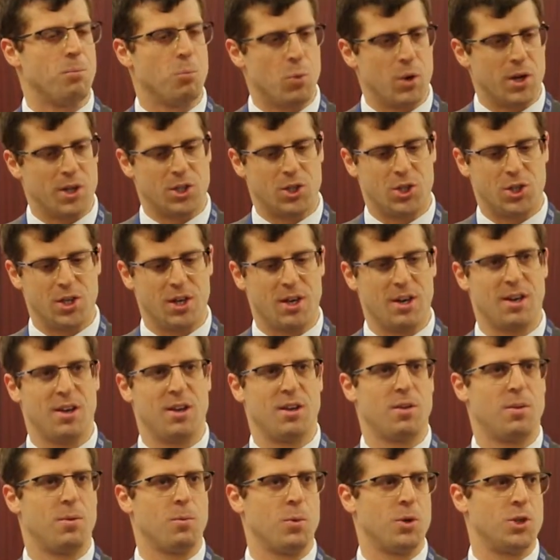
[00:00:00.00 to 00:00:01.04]
which
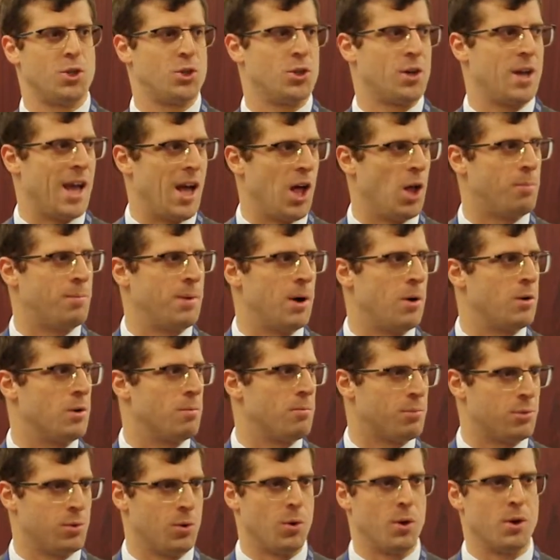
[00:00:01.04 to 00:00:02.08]
should help out
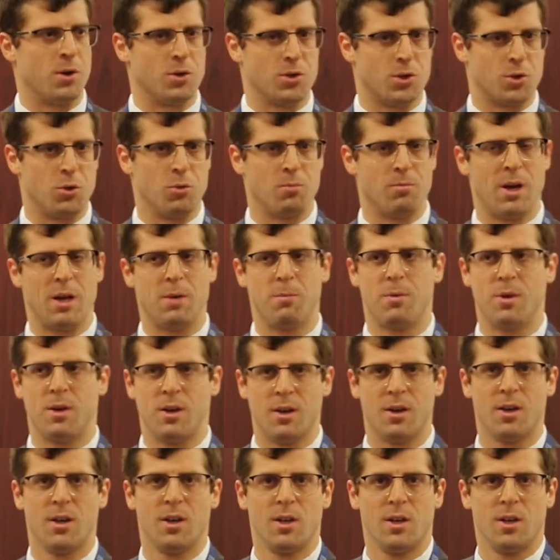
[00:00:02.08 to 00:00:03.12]
employers who may
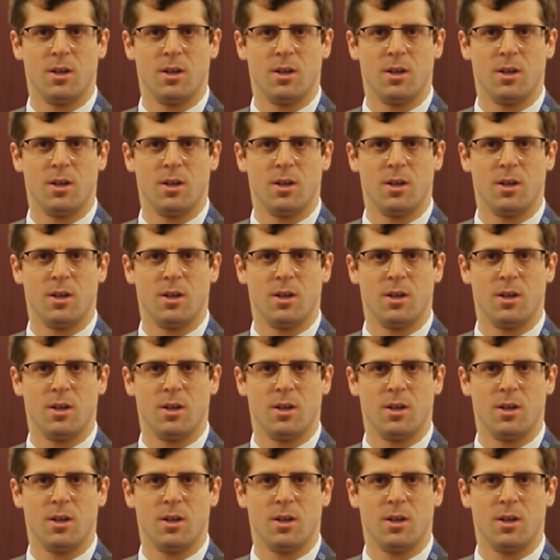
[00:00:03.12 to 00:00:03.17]
be